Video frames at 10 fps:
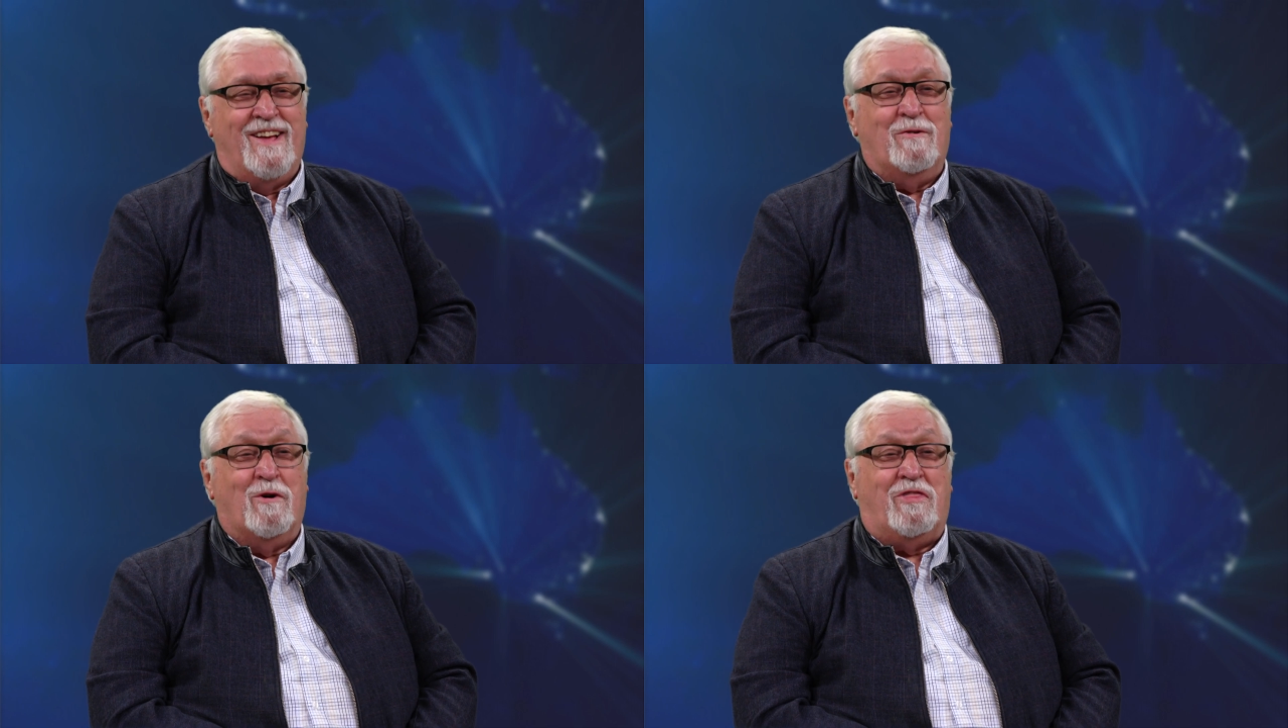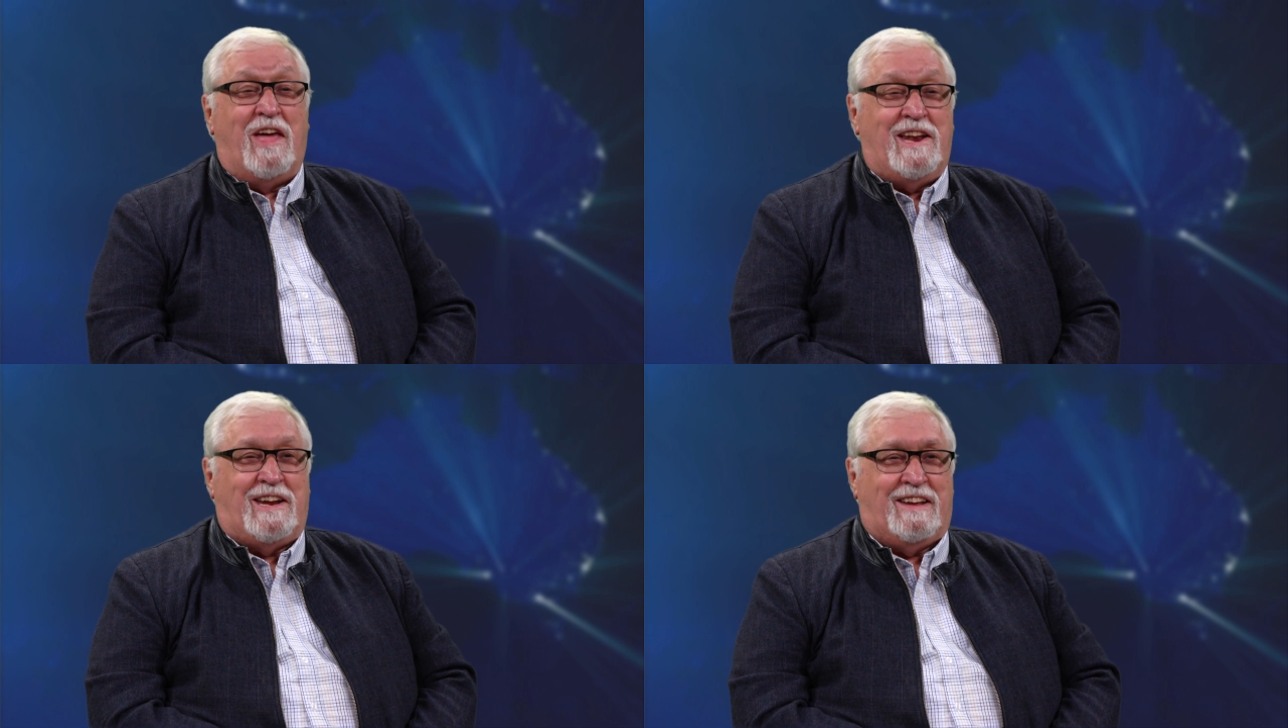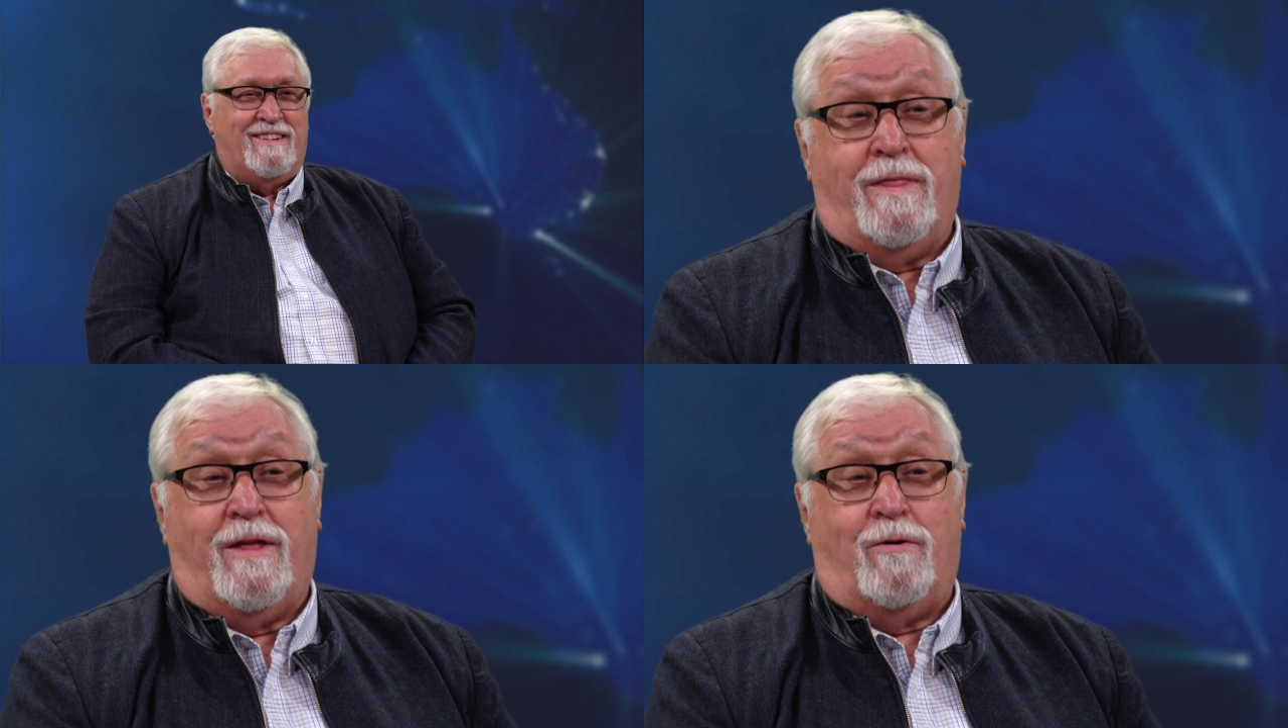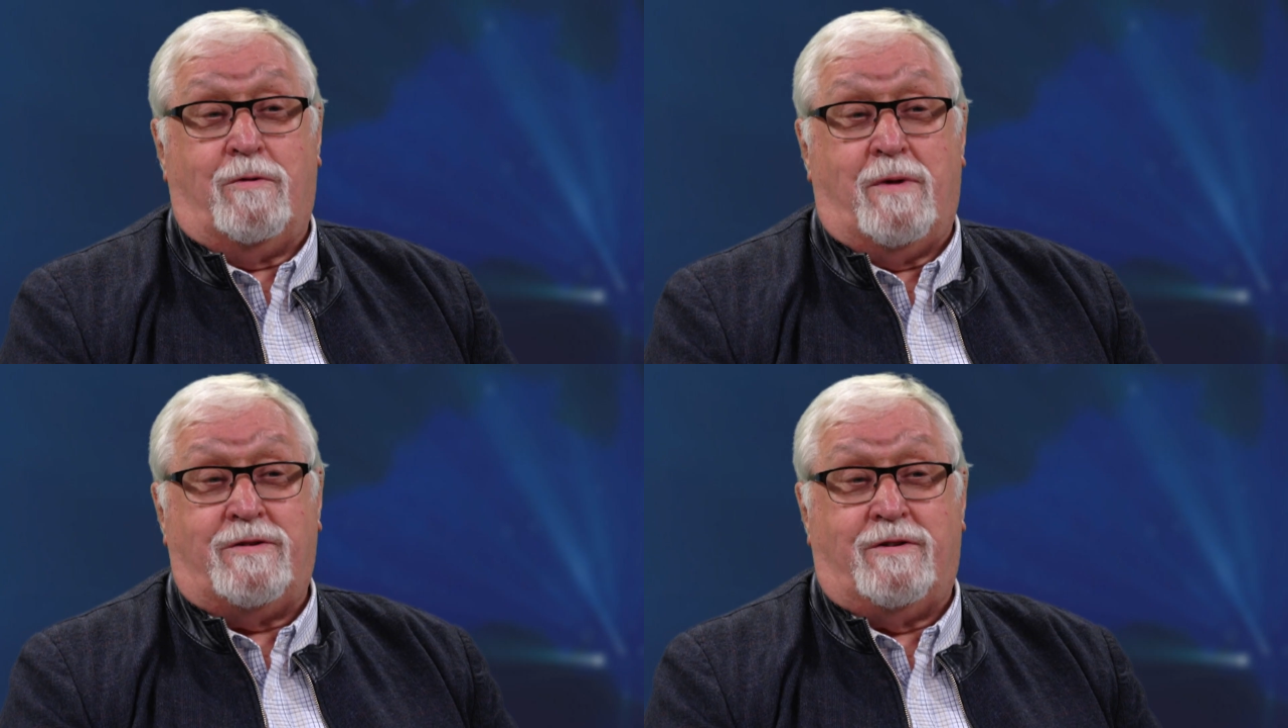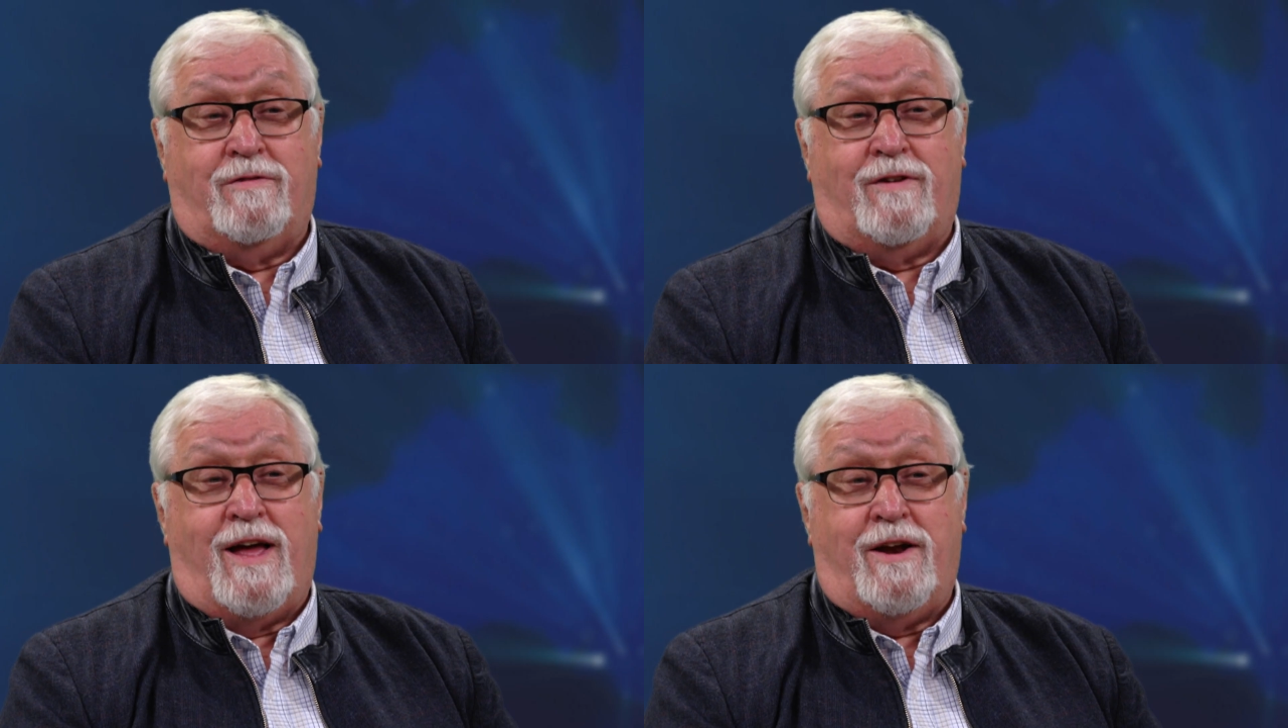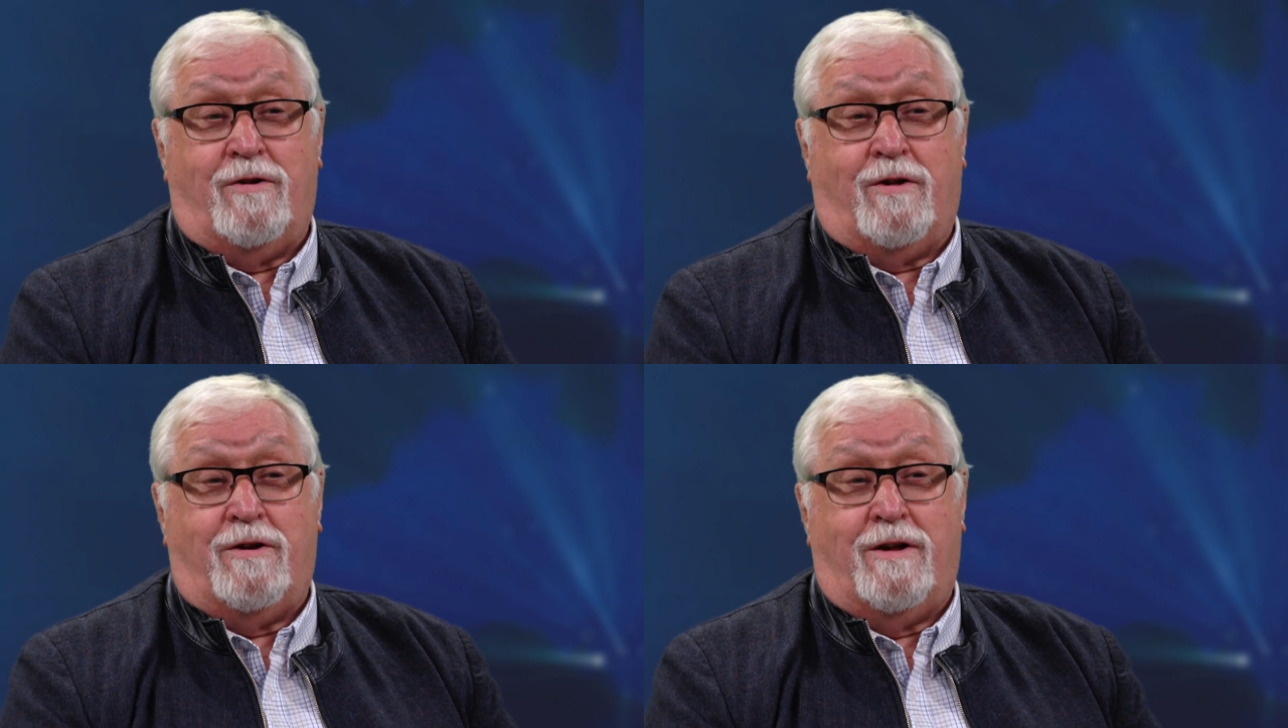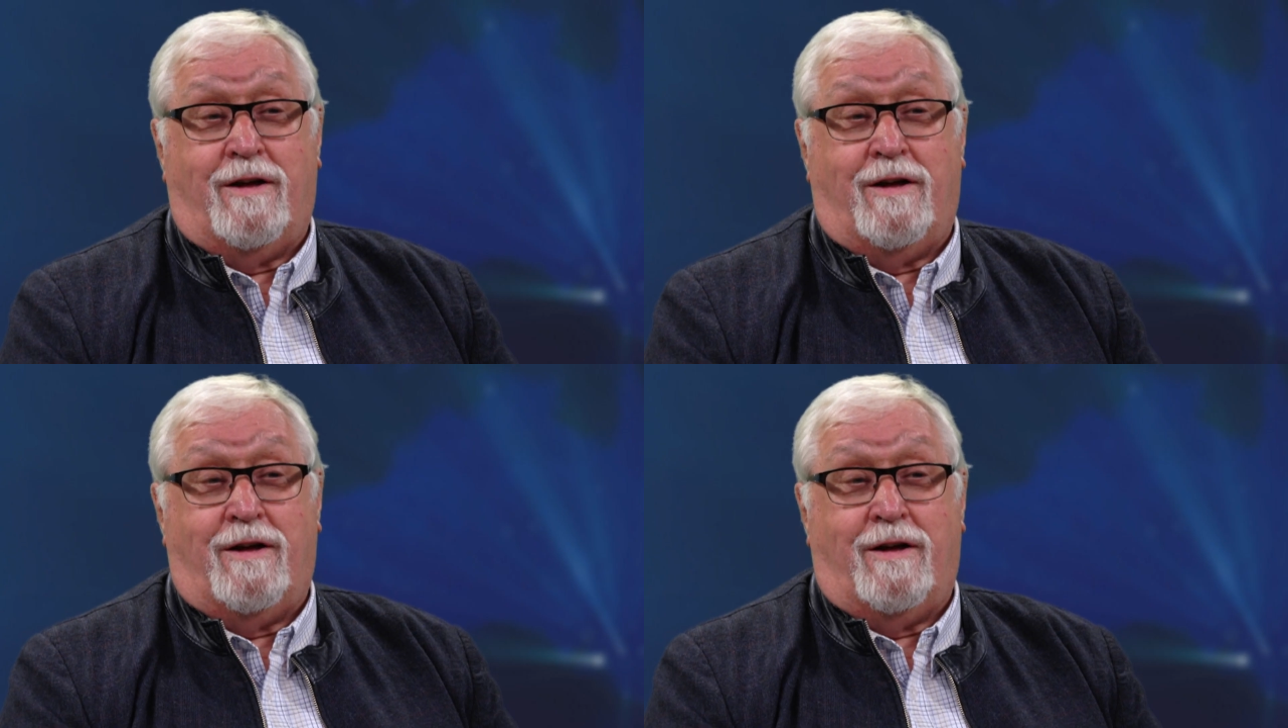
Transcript: authentic. The Lord must have laid it on